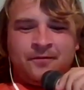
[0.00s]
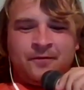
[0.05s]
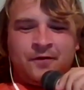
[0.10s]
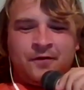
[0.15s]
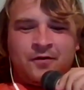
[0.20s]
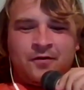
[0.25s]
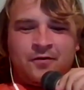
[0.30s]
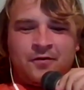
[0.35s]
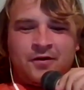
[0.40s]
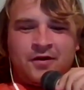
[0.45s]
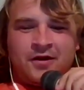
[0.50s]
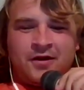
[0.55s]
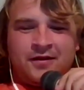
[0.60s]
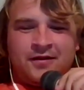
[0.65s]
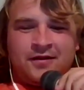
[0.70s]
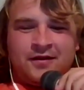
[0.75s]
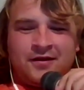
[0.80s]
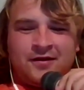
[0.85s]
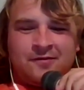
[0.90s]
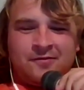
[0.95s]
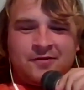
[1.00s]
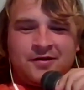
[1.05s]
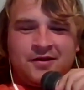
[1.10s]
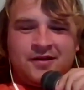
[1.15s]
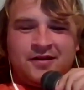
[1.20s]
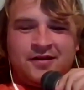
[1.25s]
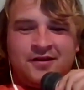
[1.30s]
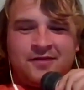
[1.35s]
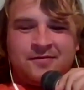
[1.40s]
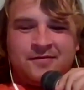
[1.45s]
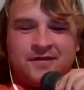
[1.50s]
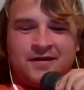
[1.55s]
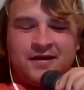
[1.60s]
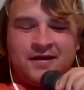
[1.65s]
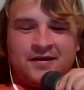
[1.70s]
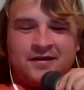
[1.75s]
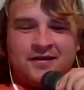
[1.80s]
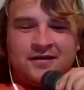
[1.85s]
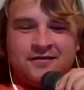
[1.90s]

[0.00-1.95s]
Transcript: So I think I'm going to end up taking it.